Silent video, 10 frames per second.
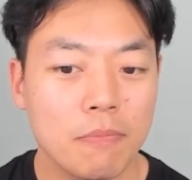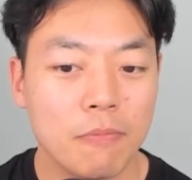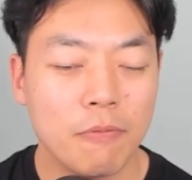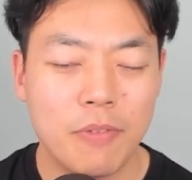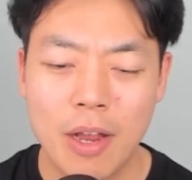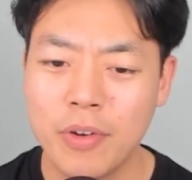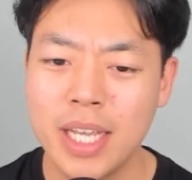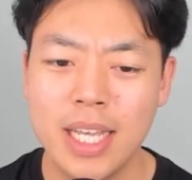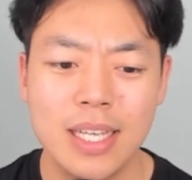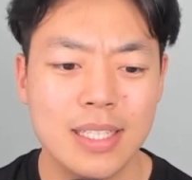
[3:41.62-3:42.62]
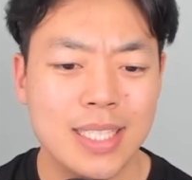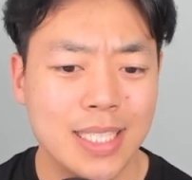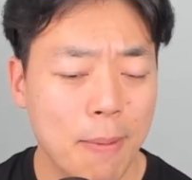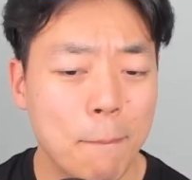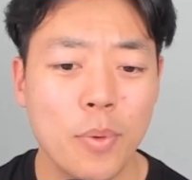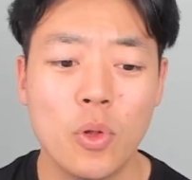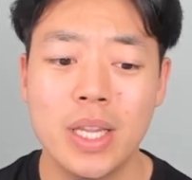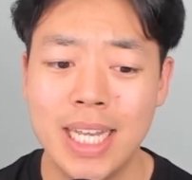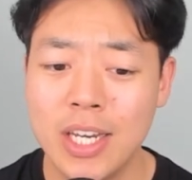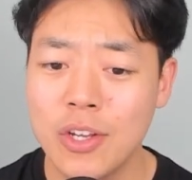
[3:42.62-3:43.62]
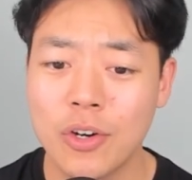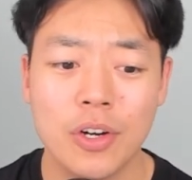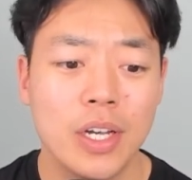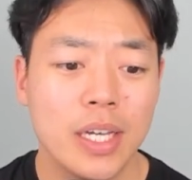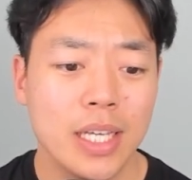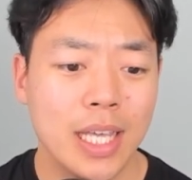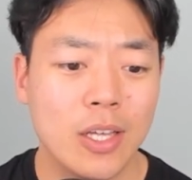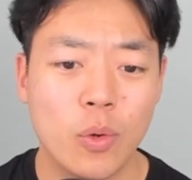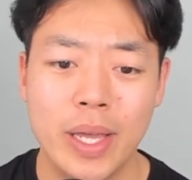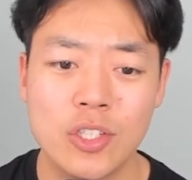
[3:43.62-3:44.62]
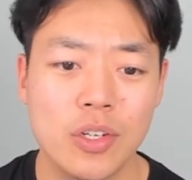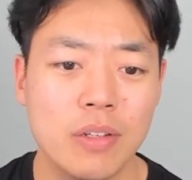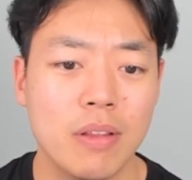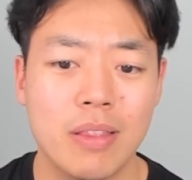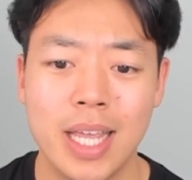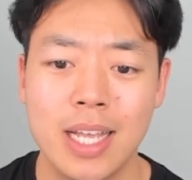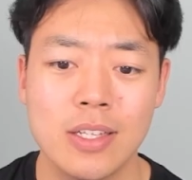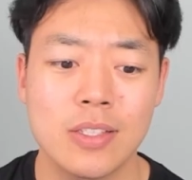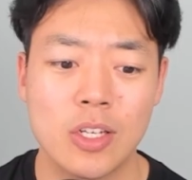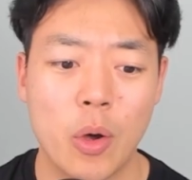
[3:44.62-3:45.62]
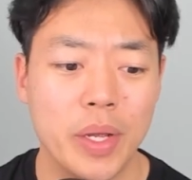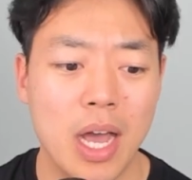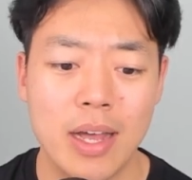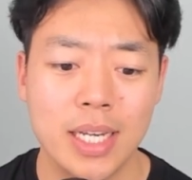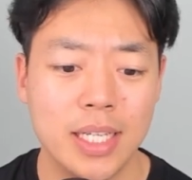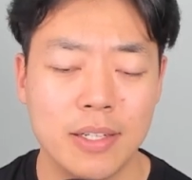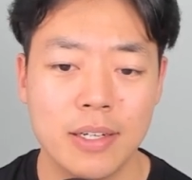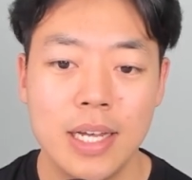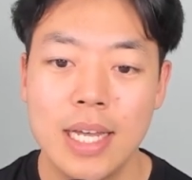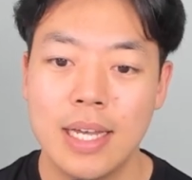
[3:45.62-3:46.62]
very simple linear equation things going on here.